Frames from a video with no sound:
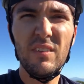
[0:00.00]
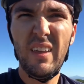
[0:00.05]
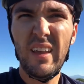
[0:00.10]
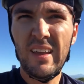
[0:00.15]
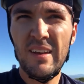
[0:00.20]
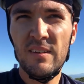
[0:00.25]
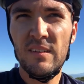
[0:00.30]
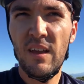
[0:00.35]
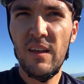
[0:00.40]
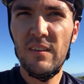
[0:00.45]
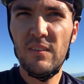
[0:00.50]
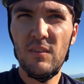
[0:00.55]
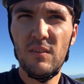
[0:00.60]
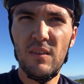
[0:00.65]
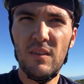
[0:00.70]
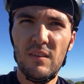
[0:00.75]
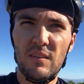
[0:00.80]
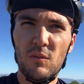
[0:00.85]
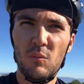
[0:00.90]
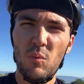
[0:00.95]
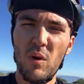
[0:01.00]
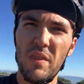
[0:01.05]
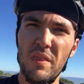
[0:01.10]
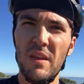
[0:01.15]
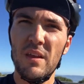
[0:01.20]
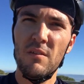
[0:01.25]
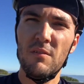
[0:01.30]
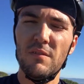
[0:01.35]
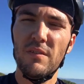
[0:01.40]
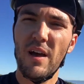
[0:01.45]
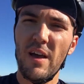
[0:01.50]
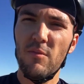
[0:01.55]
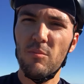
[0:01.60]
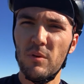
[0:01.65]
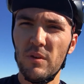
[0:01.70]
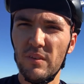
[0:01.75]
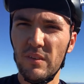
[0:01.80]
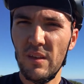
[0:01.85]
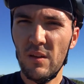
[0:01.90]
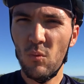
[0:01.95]
second test is within
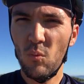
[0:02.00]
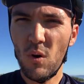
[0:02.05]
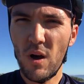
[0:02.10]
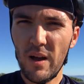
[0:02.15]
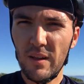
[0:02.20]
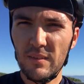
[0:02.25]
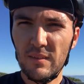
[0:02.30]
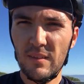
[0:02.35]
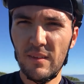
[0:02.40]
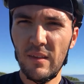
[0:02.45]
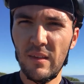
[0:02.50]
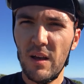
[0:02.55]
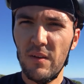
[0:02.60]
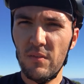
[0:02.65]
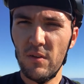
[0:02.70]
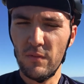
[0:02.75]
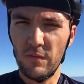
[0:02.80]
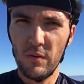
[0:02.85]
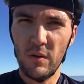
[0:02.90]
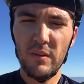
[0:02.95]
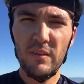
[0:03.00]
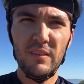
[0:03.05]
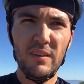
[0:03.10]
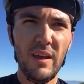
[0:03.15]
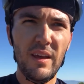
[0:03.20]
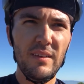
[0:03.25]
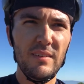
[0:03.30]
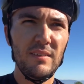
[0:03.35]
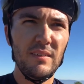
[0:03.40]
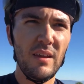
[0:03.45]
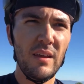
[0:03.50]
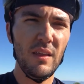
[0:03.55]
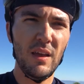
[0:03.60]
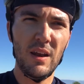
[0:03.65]
5% watts of your first test,